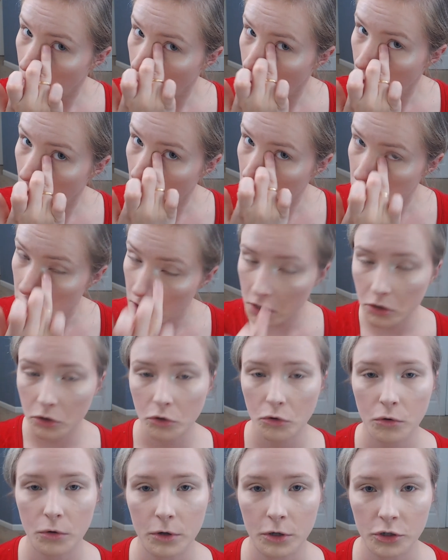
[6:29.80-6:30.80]
on the inner
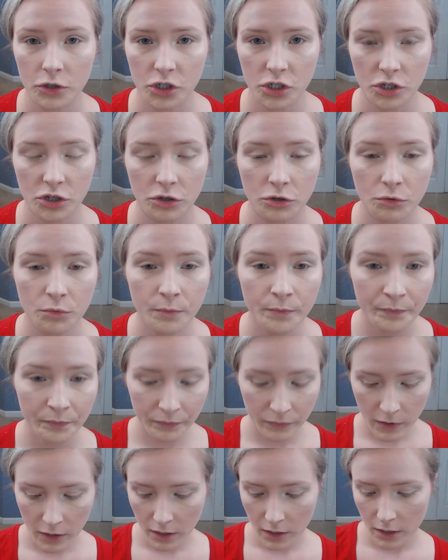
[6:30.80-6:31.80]
corner too.
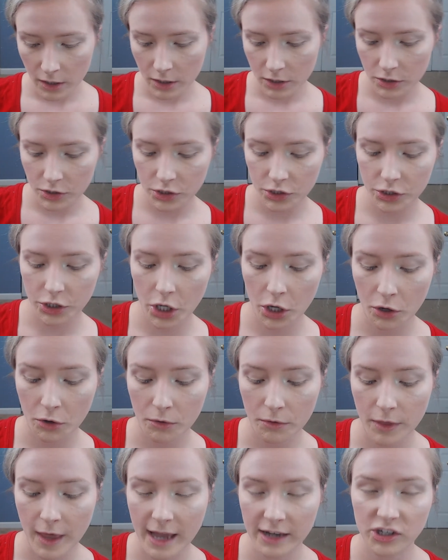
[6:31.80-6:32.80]
So
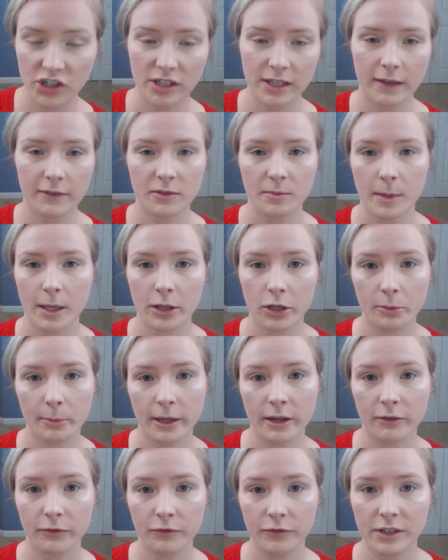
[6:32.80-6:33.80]
that just gives me a little bit
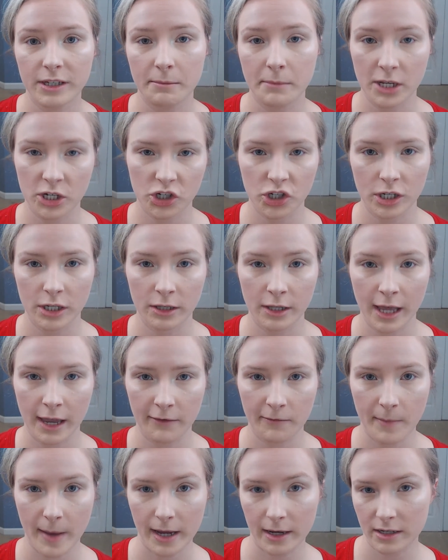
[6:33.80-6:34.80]
of dimension and life
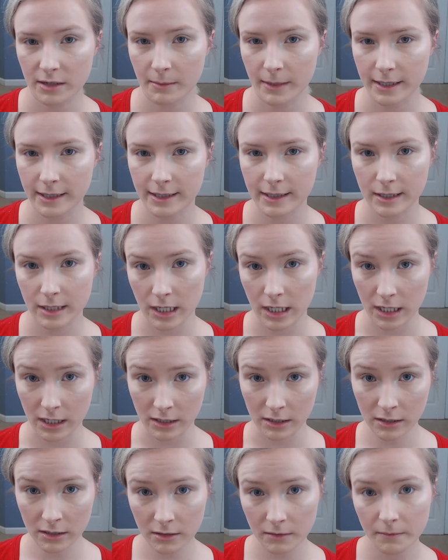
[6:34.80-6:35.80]
back to my
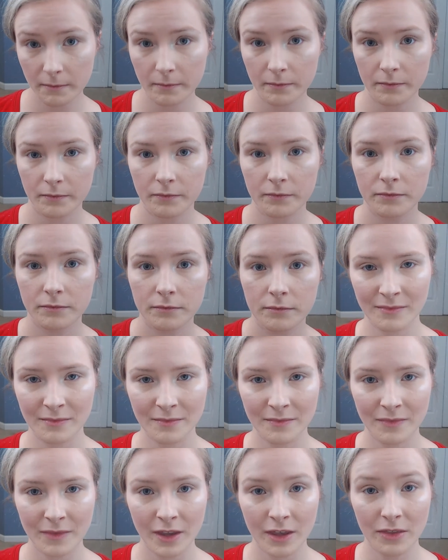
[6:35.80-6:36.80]
skin.
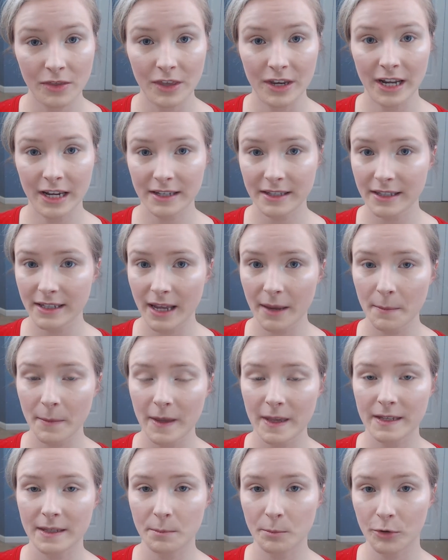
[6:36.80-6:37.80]
The next step
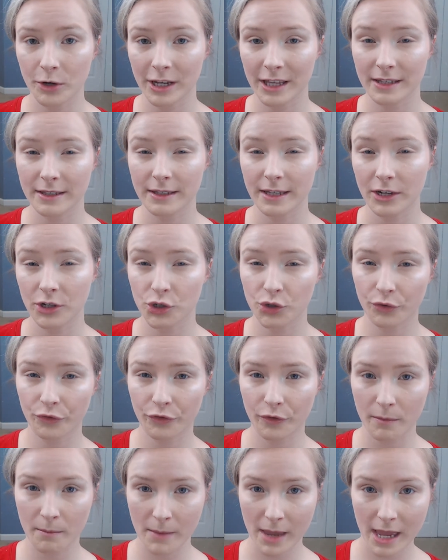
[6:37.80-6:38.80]
is pretty essential for
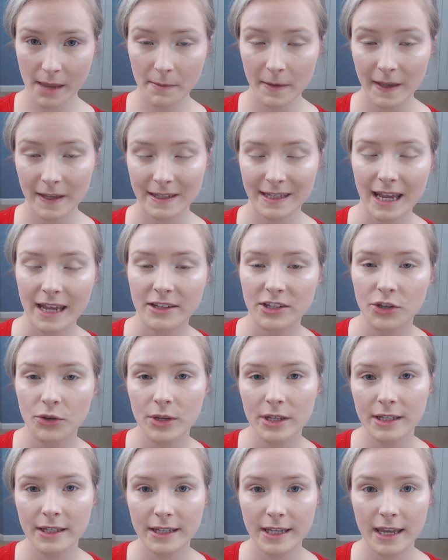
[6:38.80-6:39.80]
me because, as you
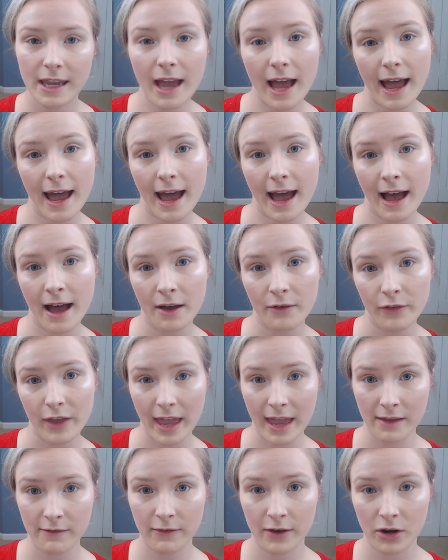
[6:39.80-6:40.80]
can see, I have
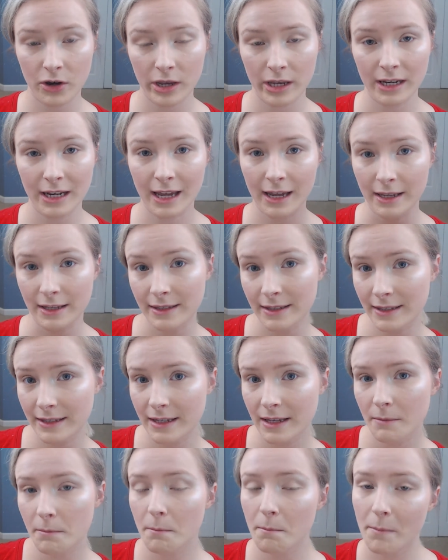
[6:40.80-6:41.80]
a very nice
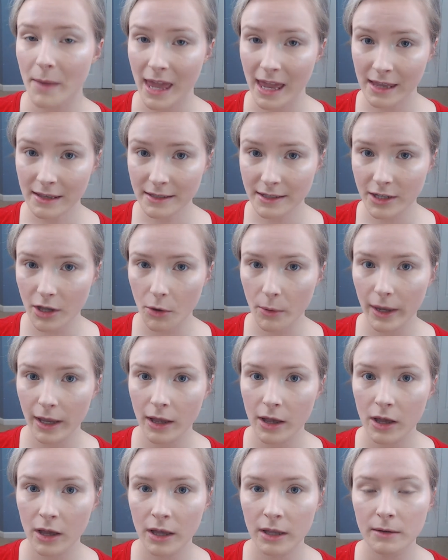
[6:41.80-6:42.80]
base going
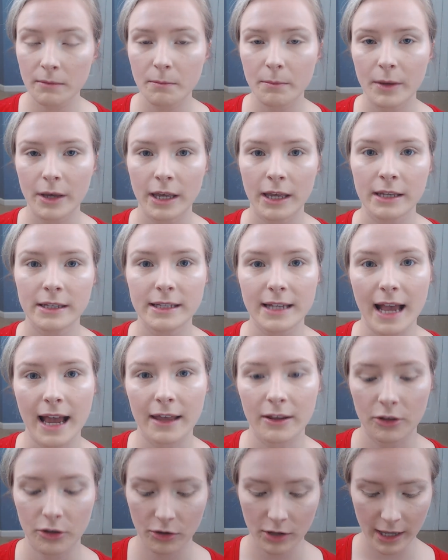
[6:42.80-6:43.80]
on, but I
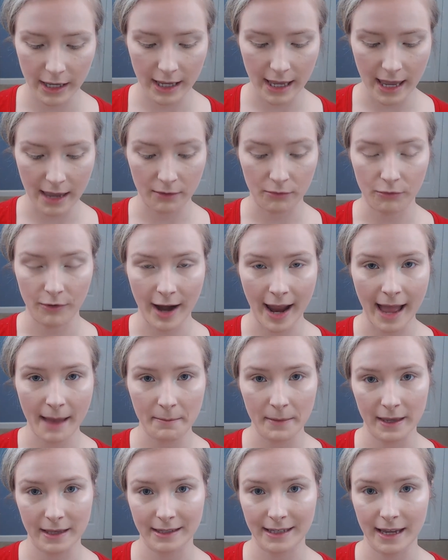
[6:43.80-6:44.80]
look like a rat
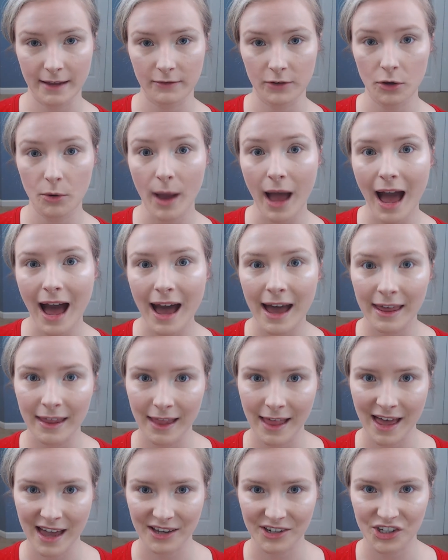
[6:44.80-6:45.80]
because I have no
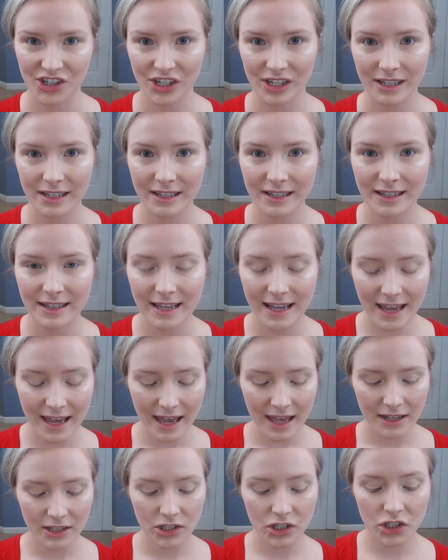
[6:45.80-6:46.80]
eyelashes.
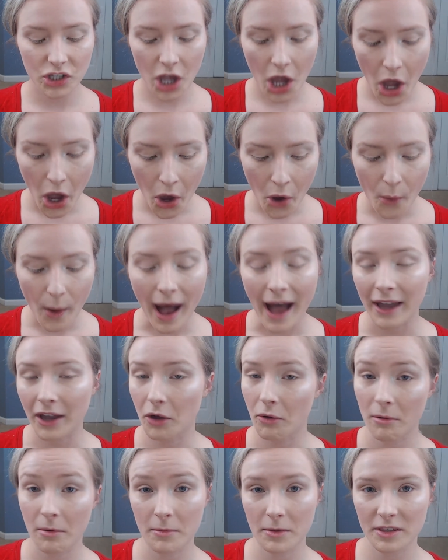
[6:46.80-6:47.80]
So I
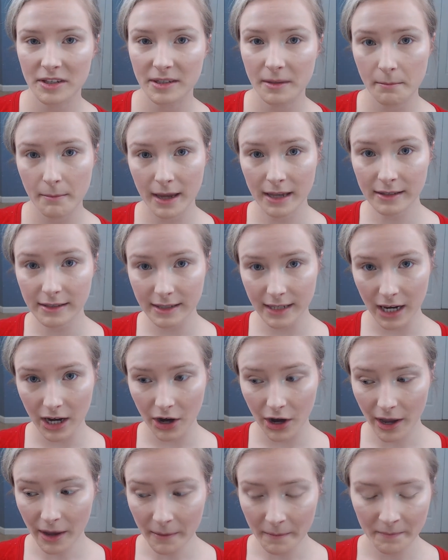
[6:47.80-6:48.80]
go in with some
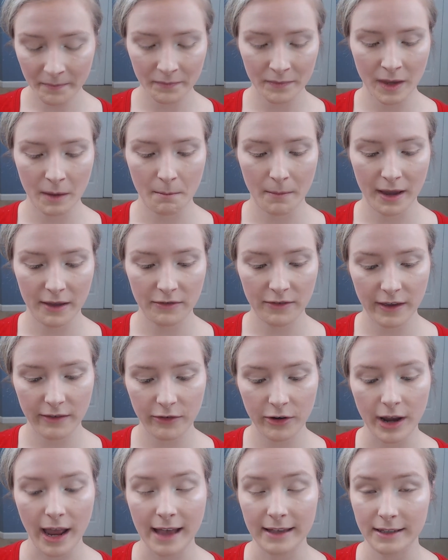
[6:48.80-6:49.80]
mascara. My
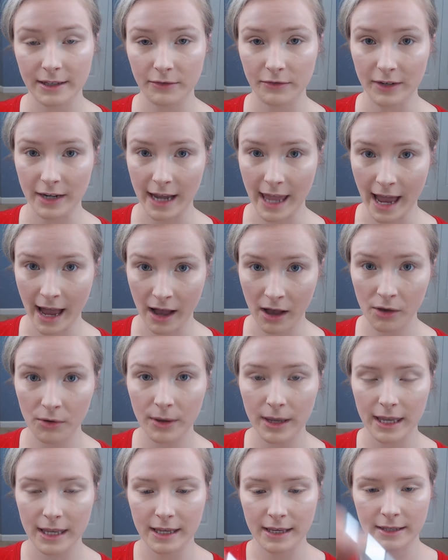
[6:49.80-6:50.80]
favorite as of now
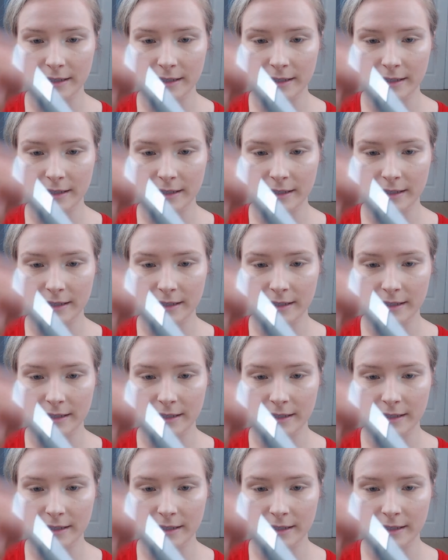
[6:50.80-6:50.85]
is